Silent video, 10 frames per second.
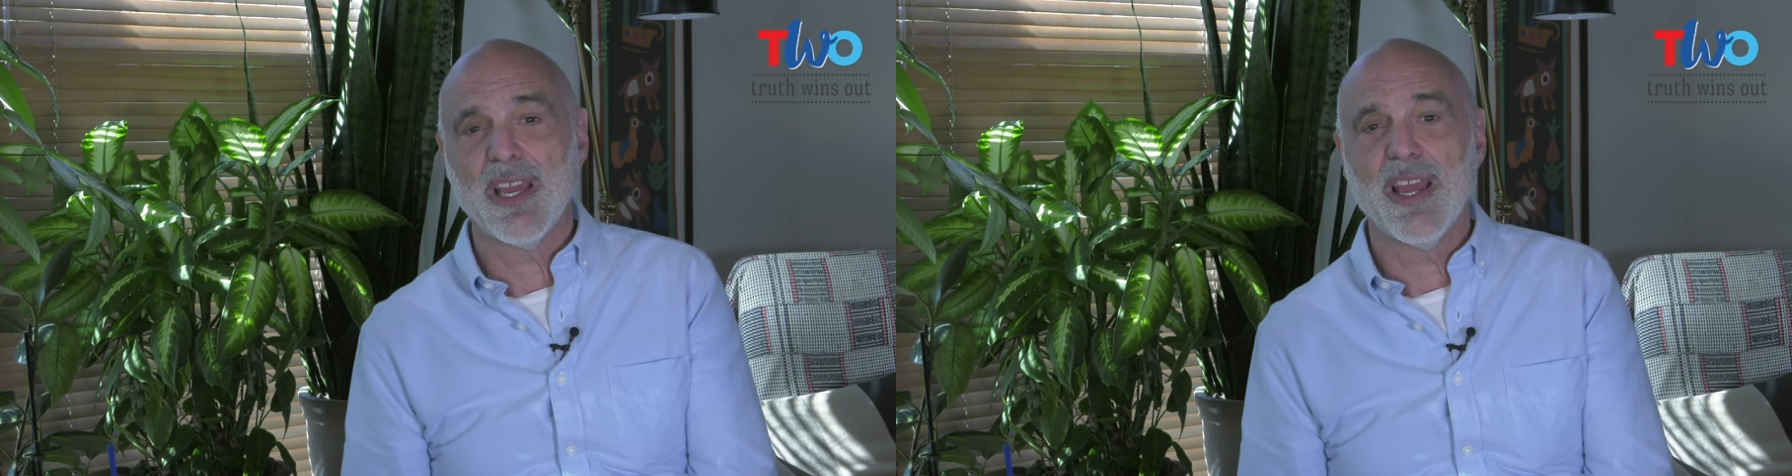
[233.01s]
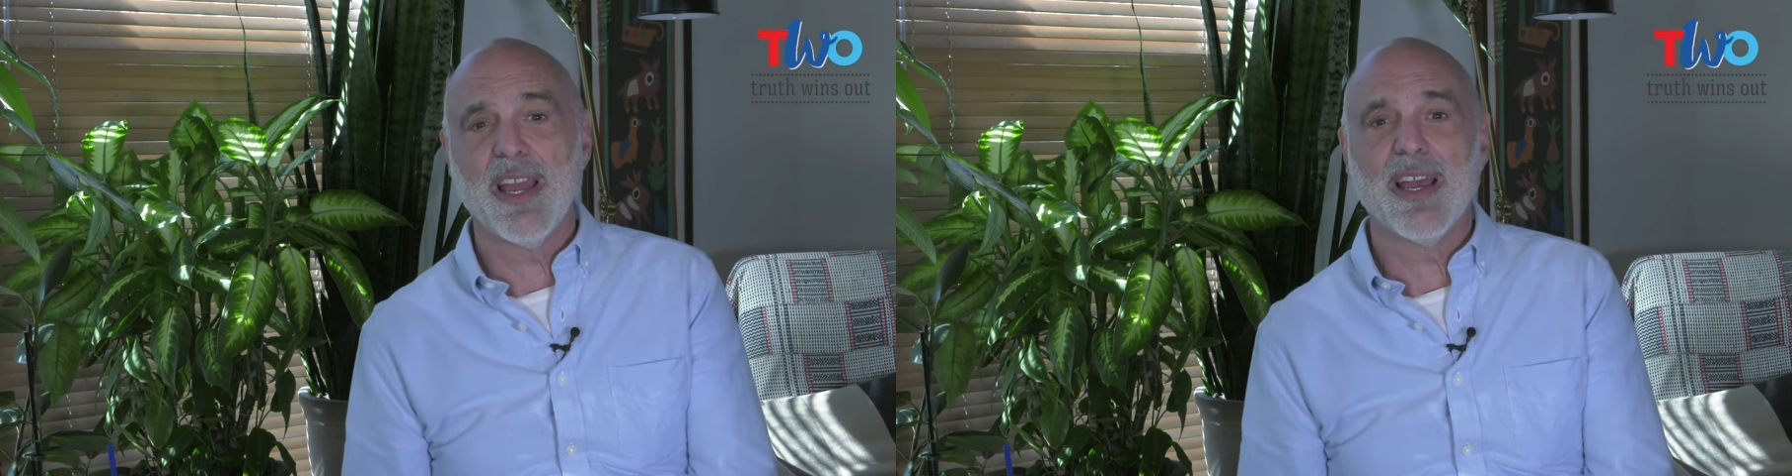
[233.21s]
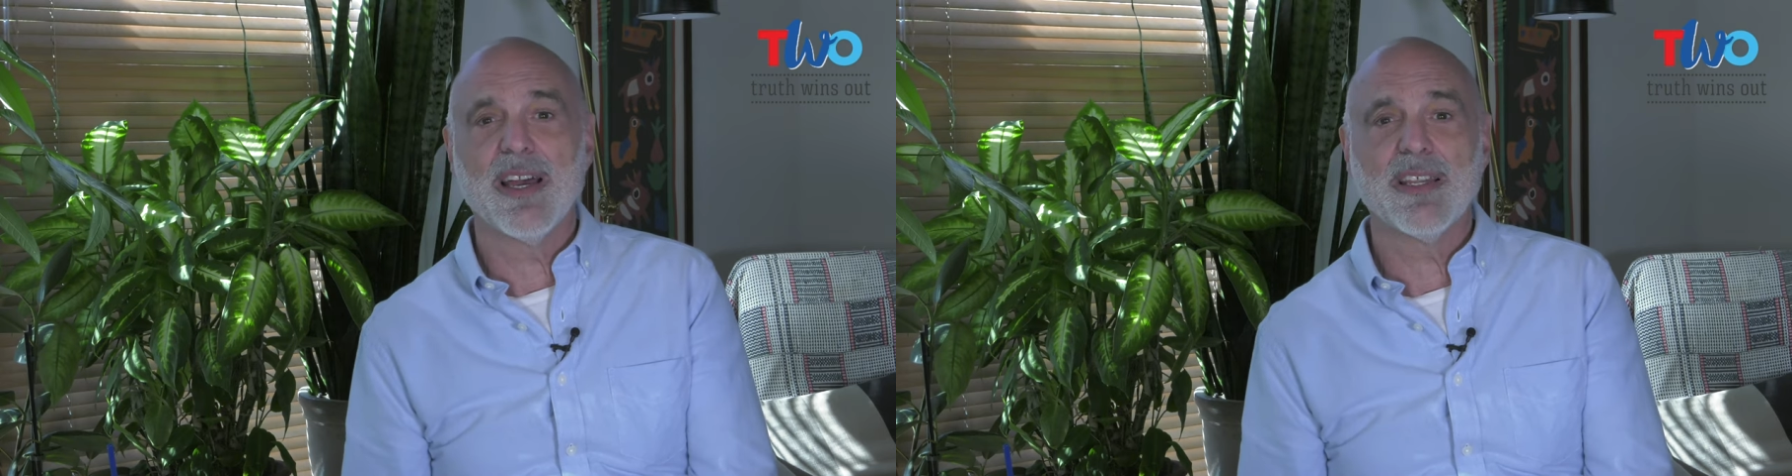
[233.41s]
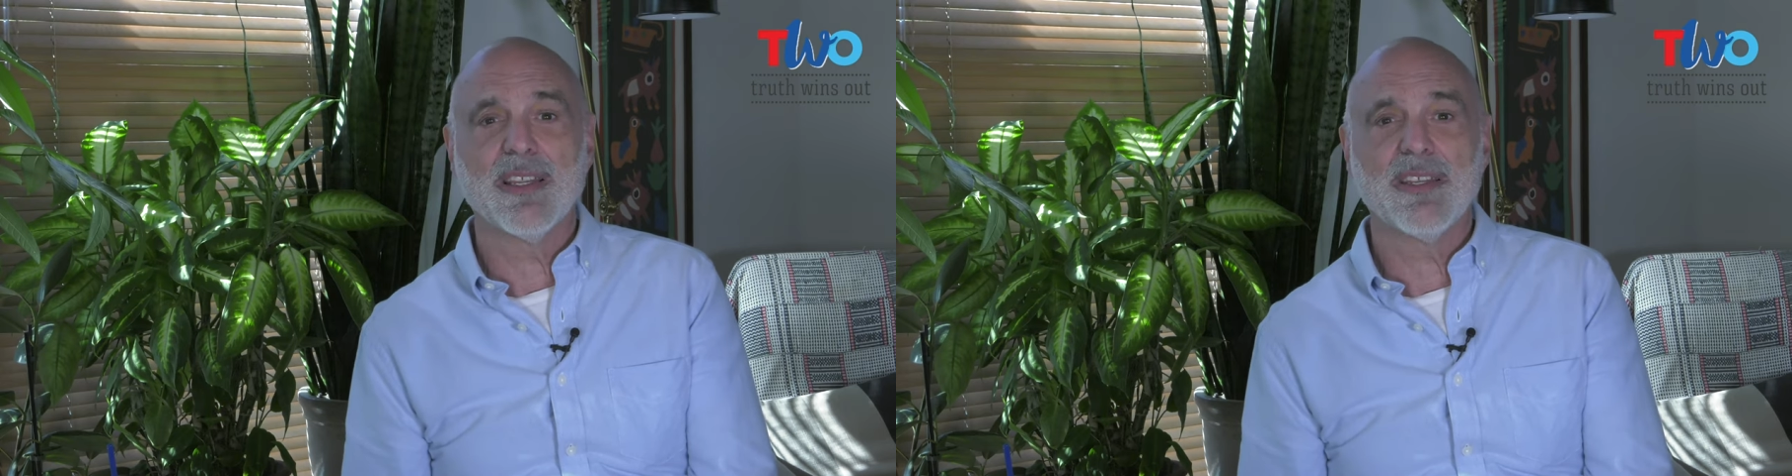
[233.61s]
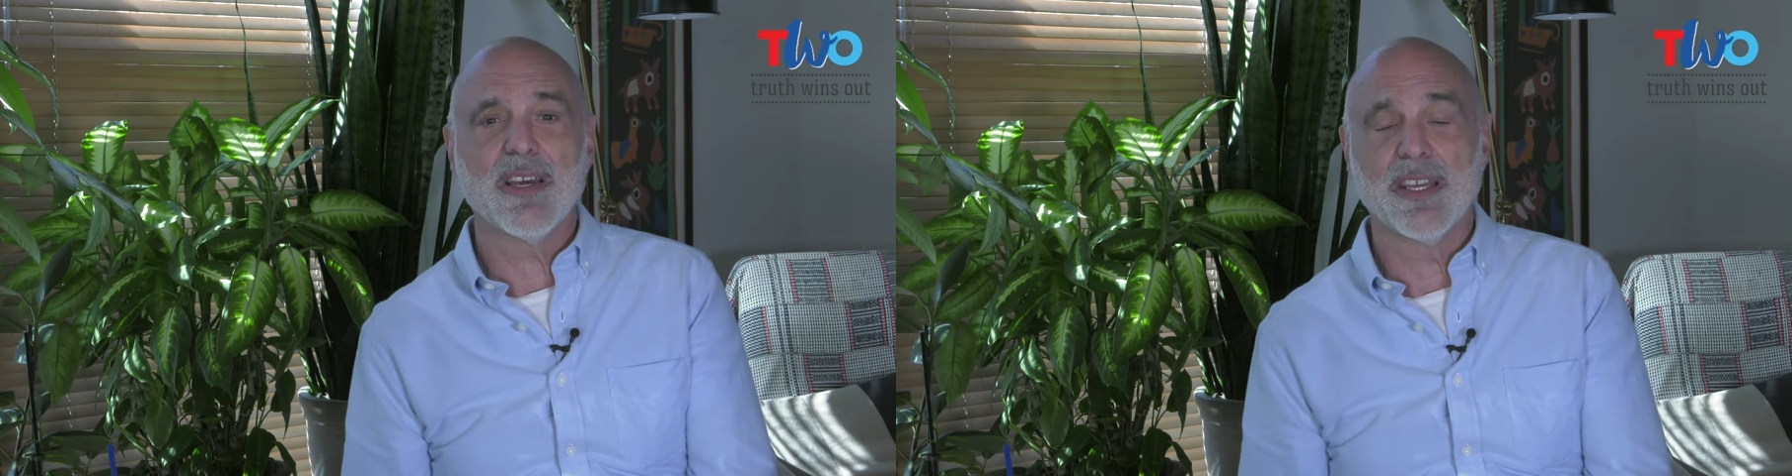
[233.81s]

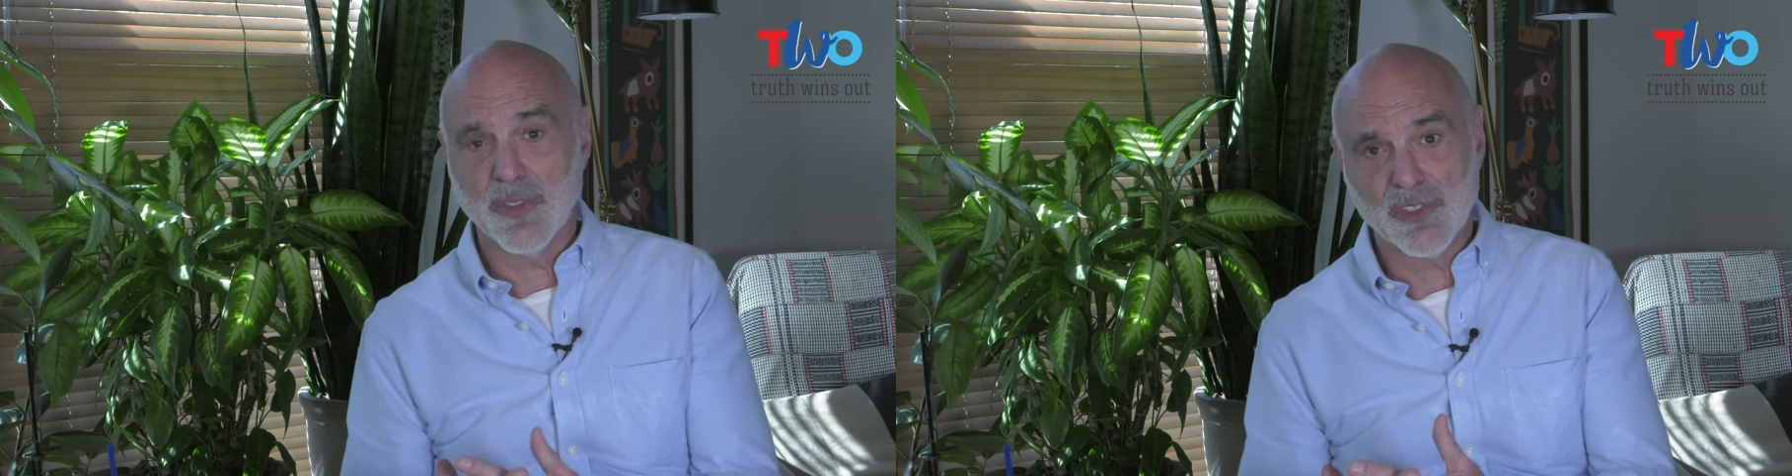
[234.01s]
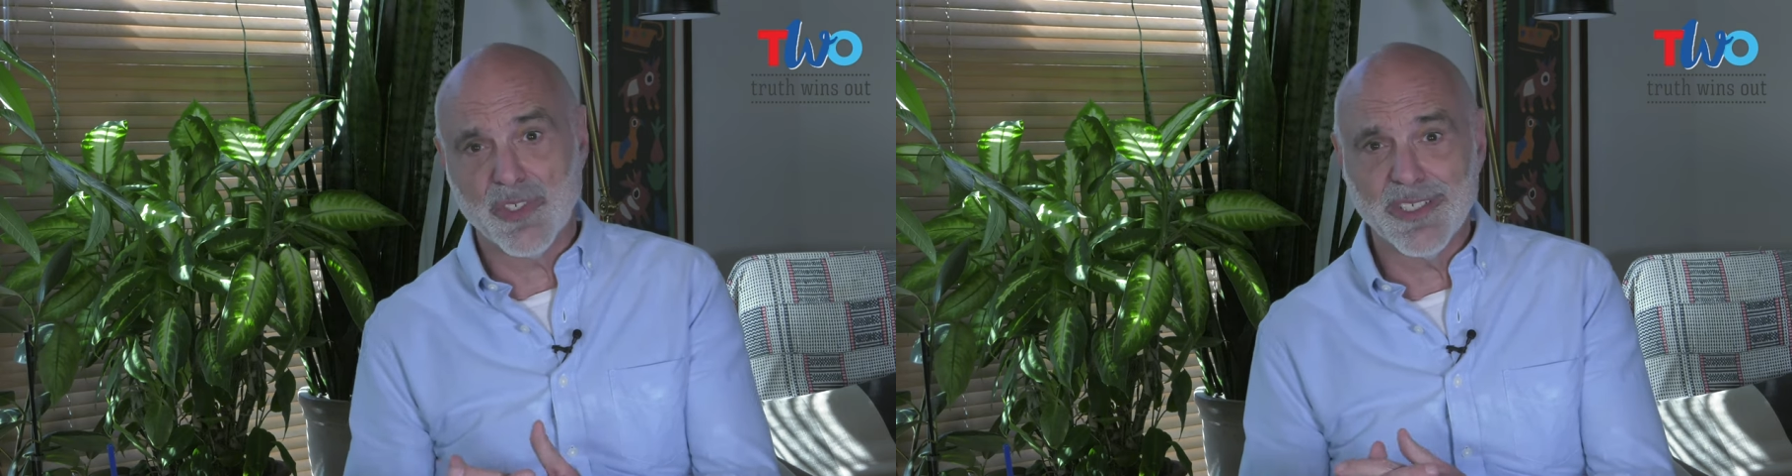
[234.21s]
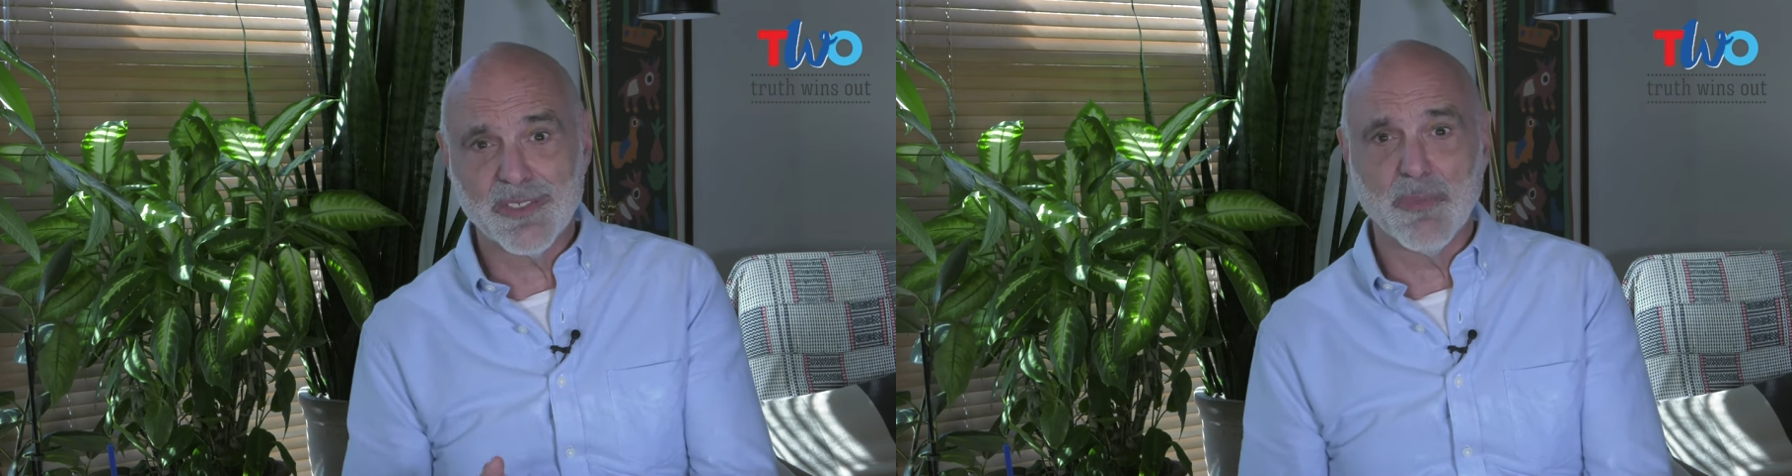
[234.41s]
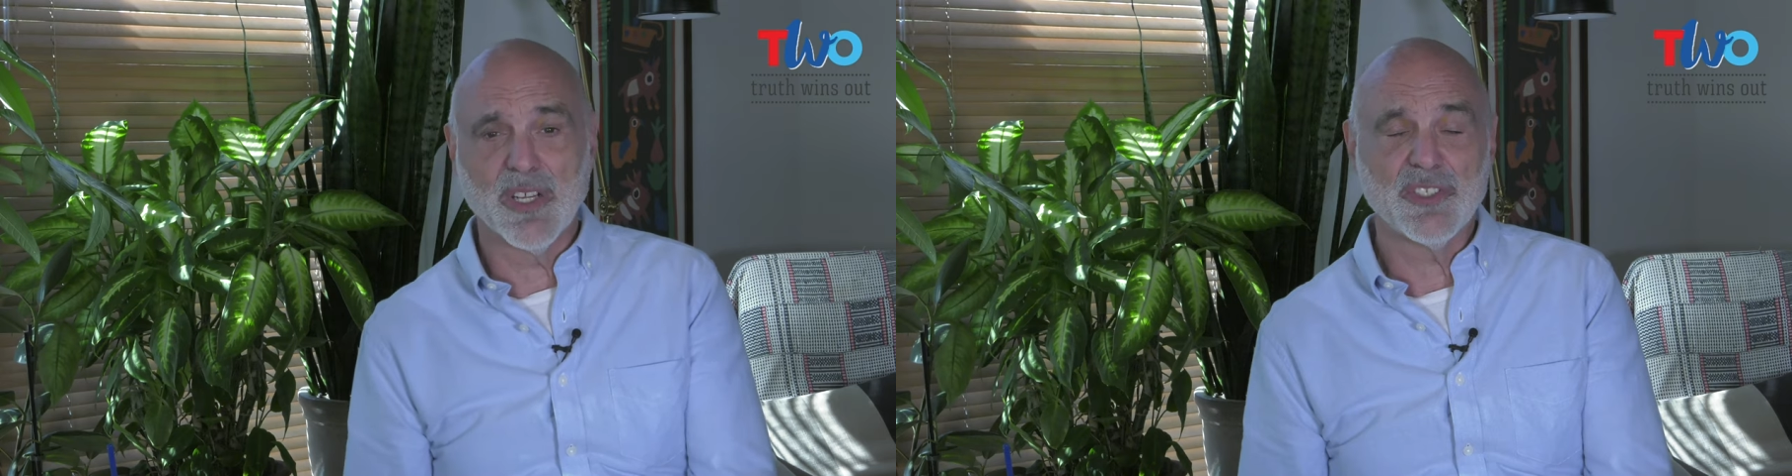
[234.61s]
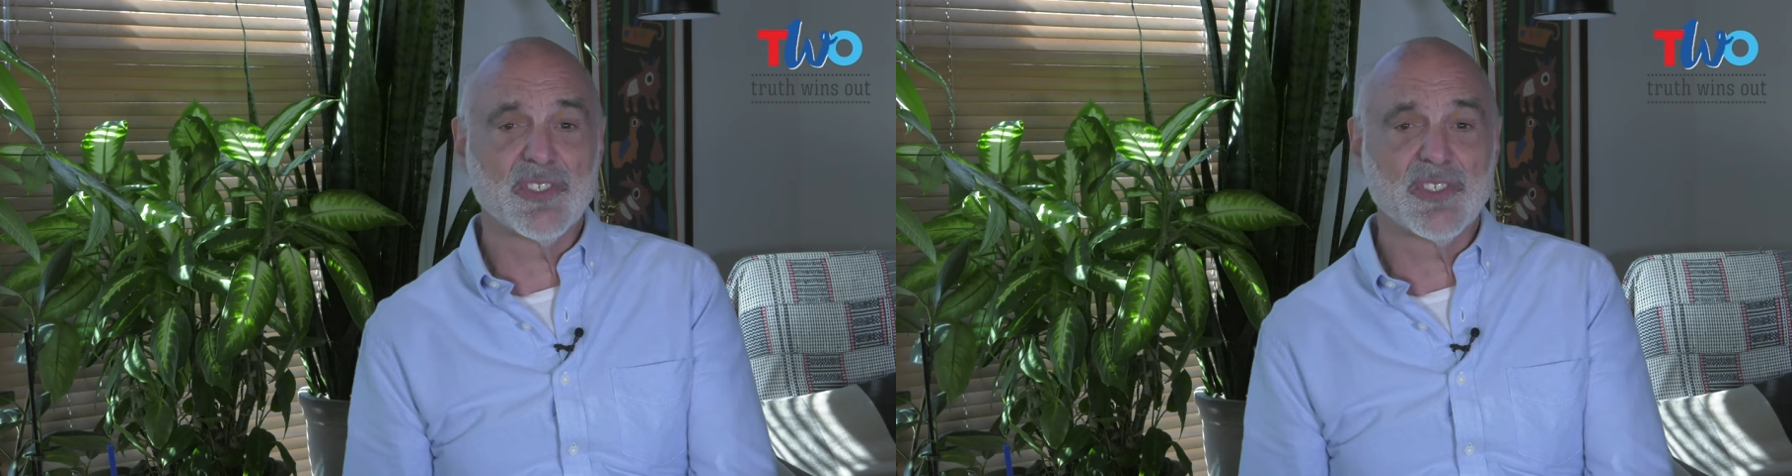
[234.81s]
and I don't drink much,